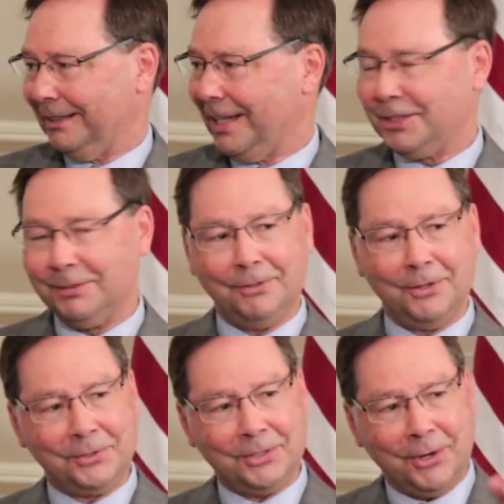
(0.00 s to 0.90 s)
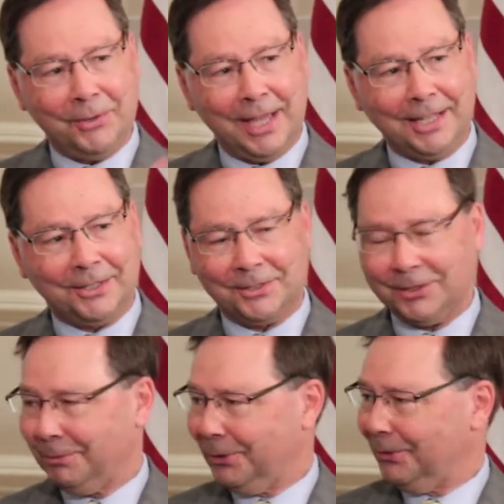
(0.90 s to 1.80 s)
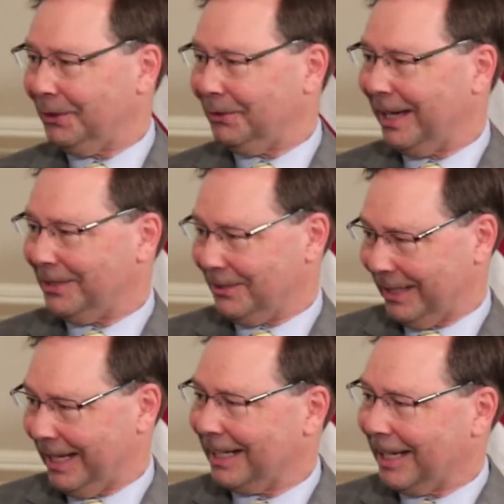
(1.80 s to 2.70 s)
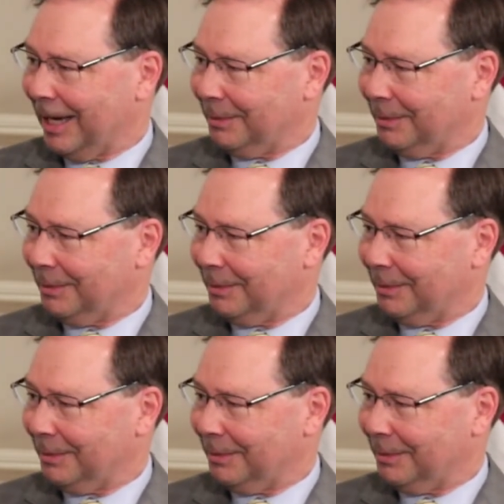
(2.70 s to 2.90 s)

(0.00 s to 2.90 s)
Lots of folks know that because of the movie, right? Straight Outta Compton.